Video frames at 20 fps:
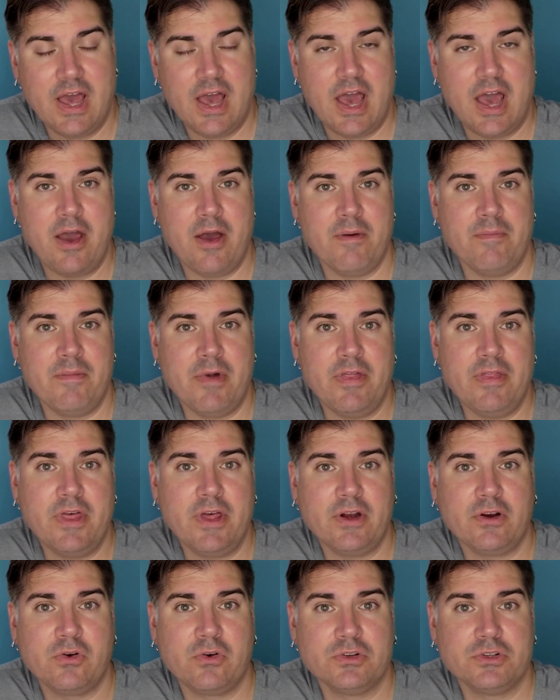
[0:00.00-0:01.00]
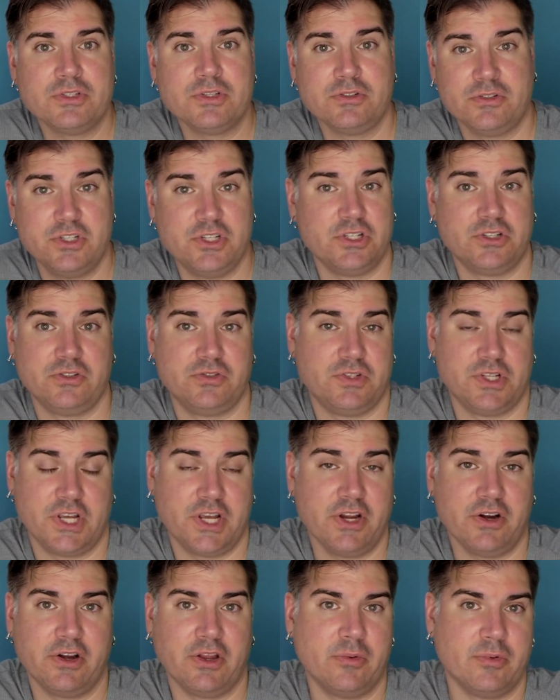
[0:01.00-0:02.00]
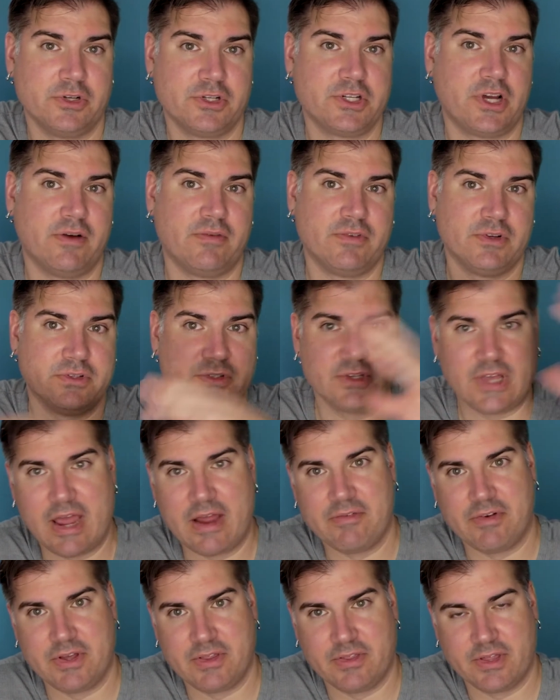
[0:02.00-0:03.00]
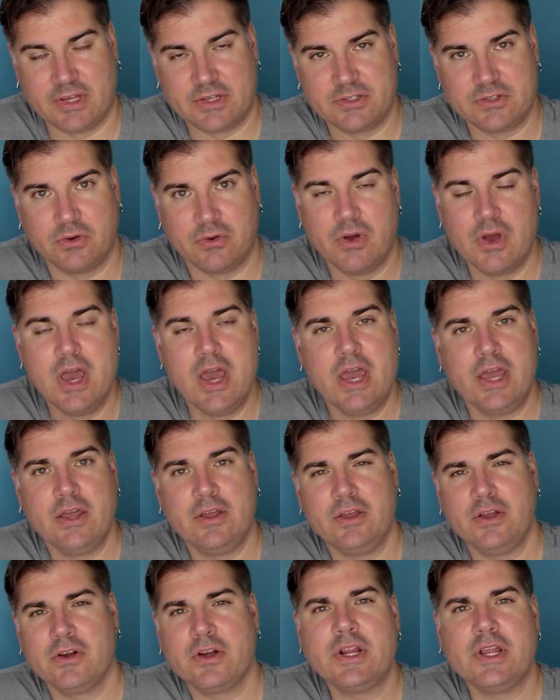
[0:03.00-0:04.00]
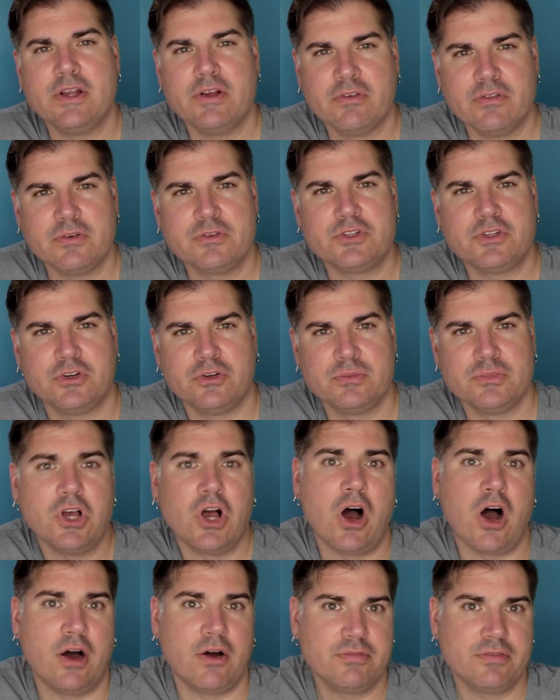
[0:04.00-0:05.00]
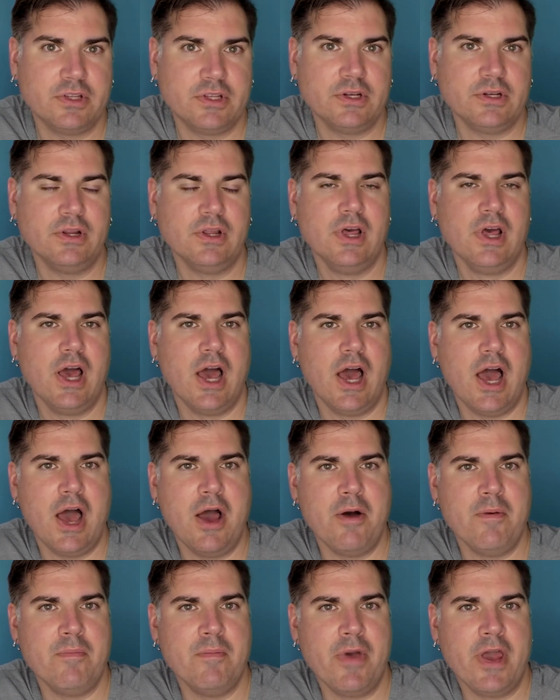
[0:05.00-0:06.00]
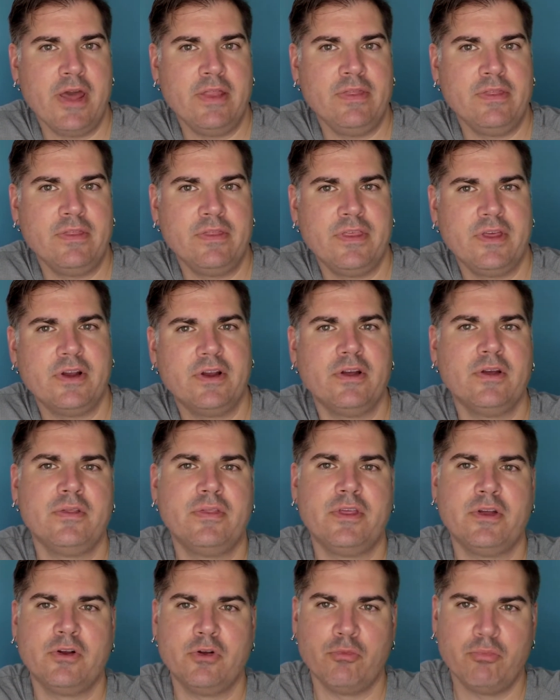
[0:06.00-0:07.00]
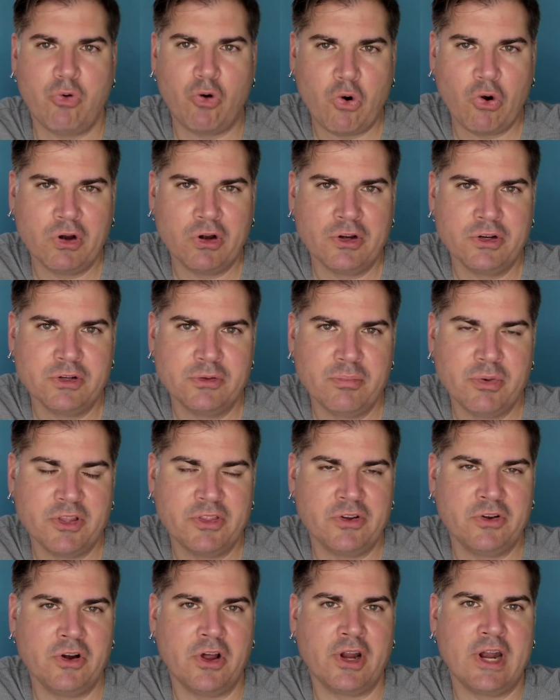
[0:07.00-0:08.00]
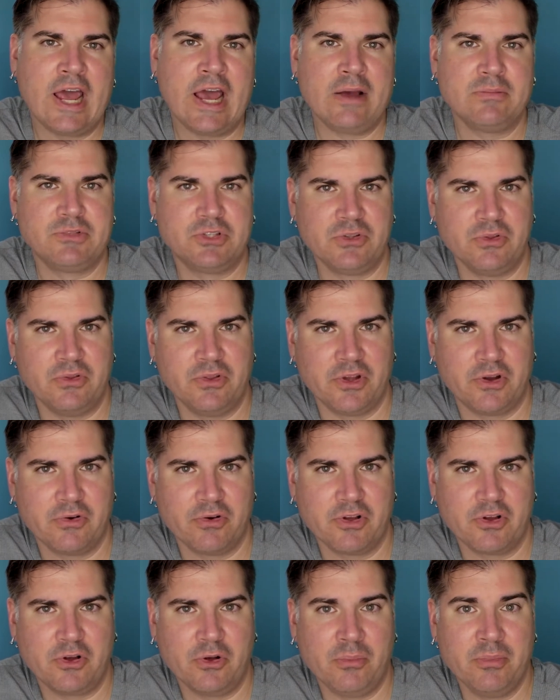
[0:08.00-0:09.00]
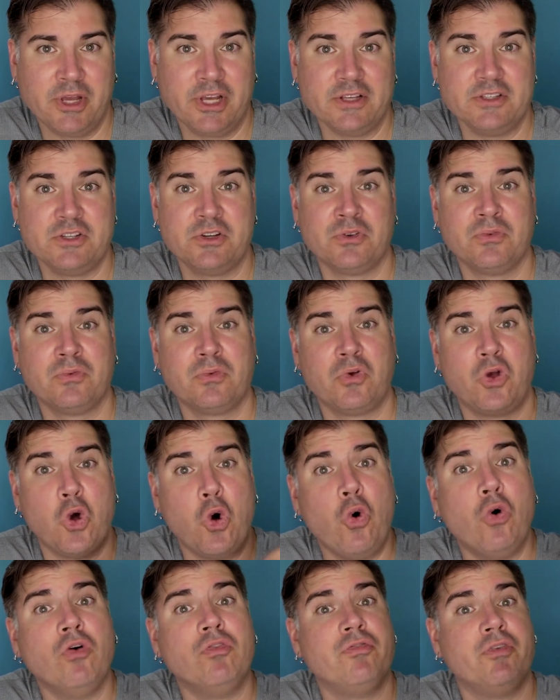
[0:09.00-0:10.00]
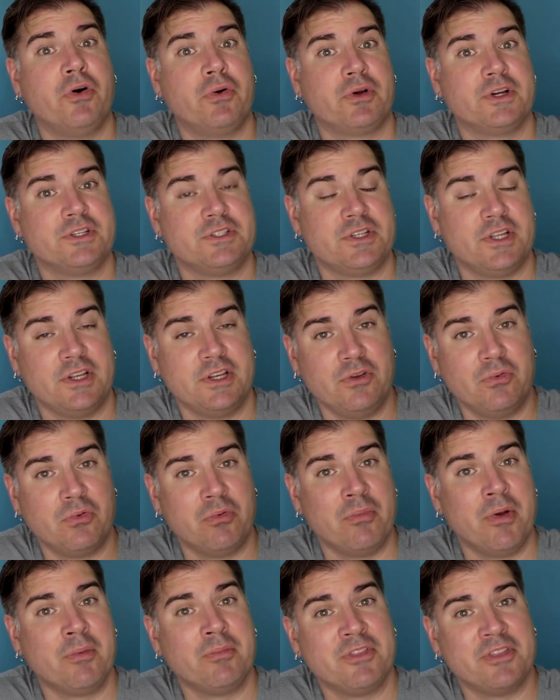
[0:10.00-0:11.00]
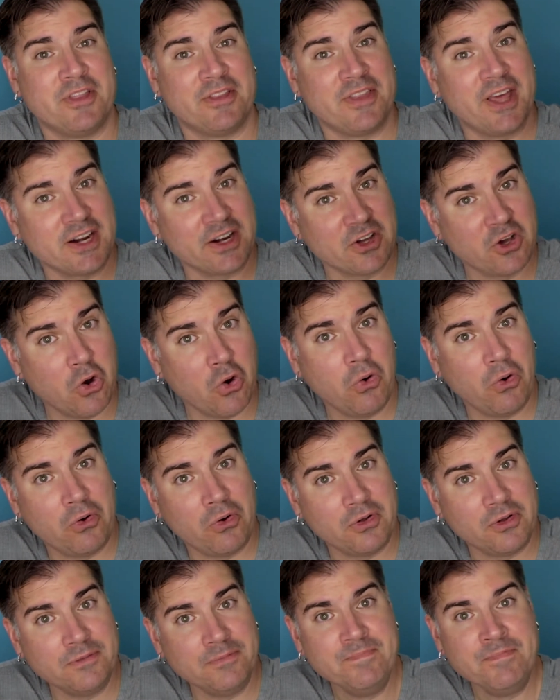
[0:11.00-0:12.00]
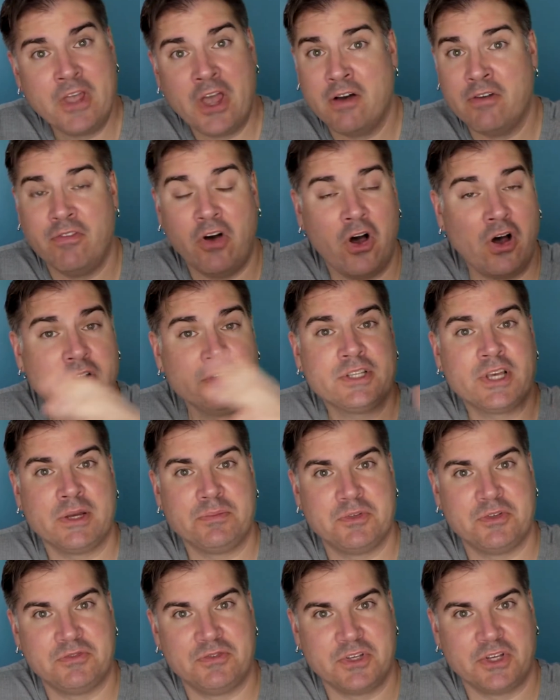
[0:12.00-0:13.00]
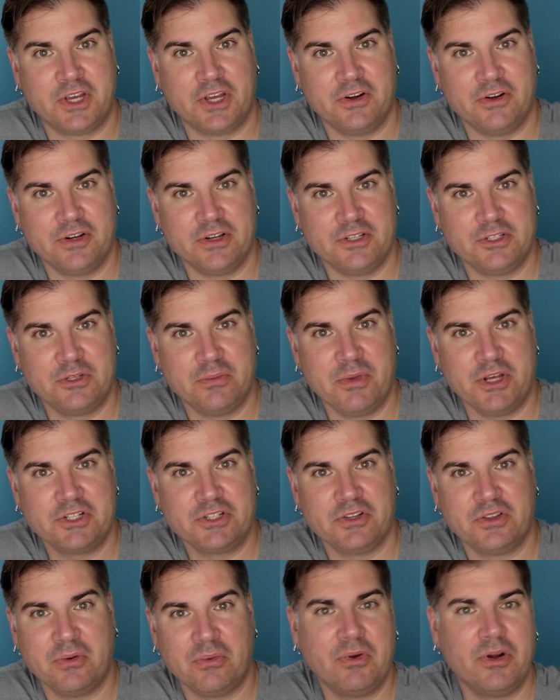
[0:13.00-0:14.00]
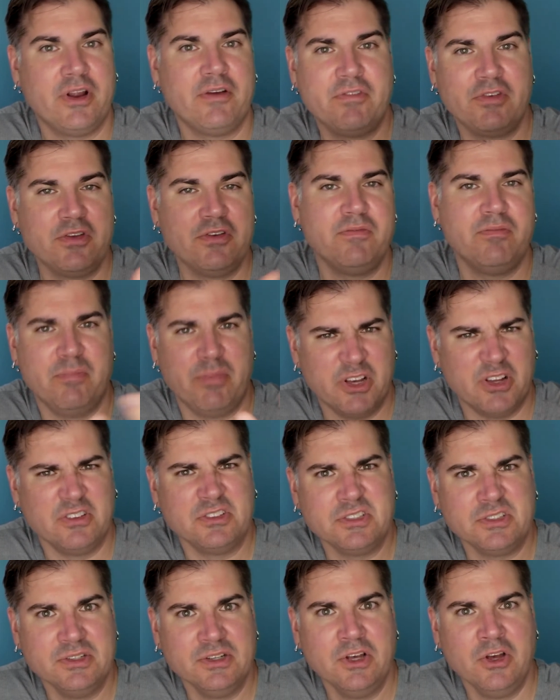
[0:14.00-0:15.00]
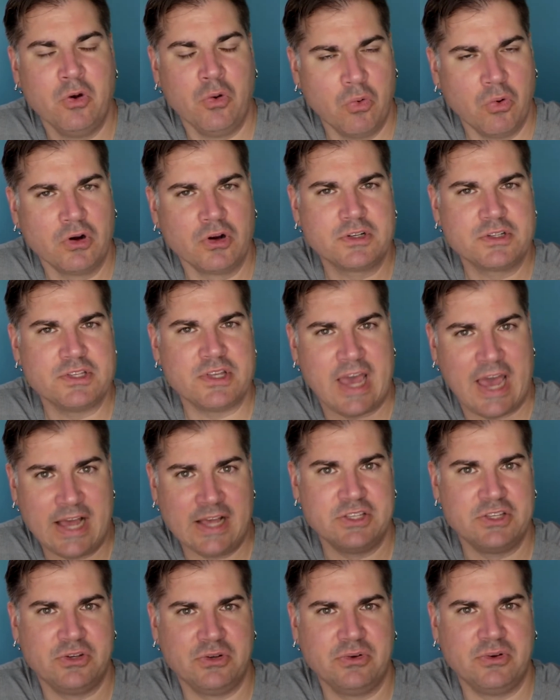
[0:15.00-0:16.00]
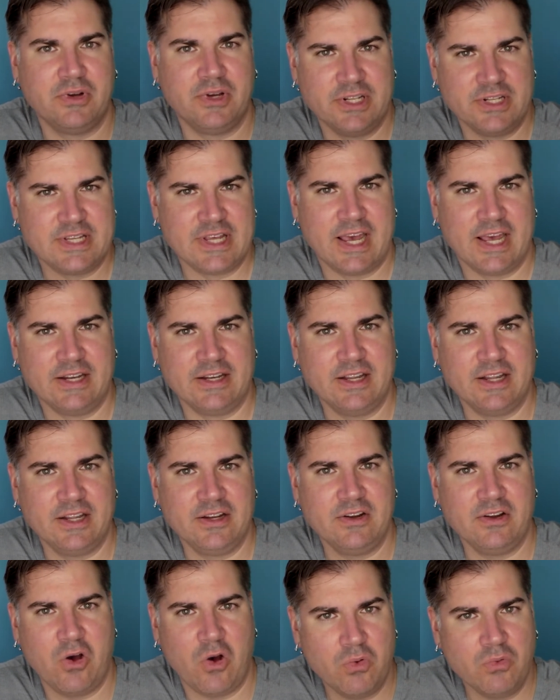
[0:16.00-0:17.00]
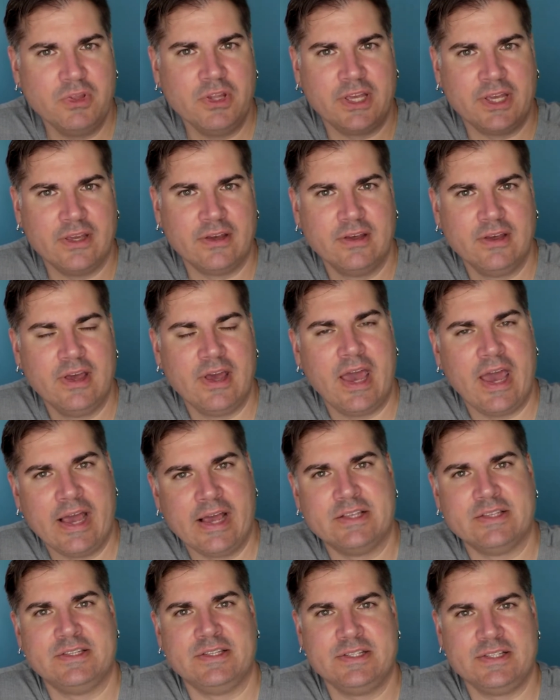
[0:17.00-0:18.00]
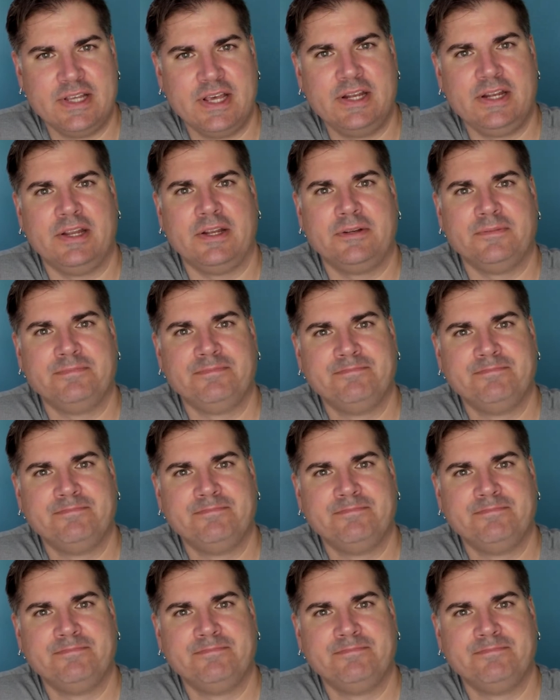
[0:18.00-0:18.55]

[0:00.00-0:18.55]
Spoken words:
And then, of course, there's just security, which covers everything. So you're going to hear those terms often, and they're important, but they're not absolutely critical because you're goal-focused, and you remember that goal of all types of security is to make sure that whatever you've built works as you intend and only as intended.